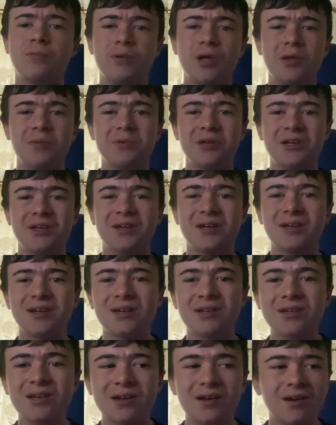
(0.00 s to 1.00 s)
maybe.
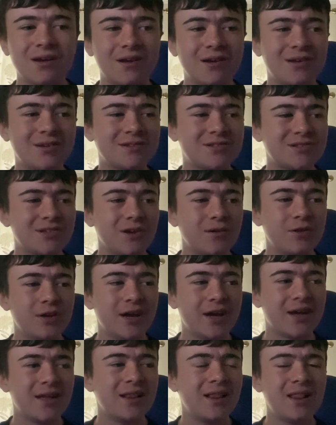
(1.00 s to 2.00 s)
Uh, so yeah,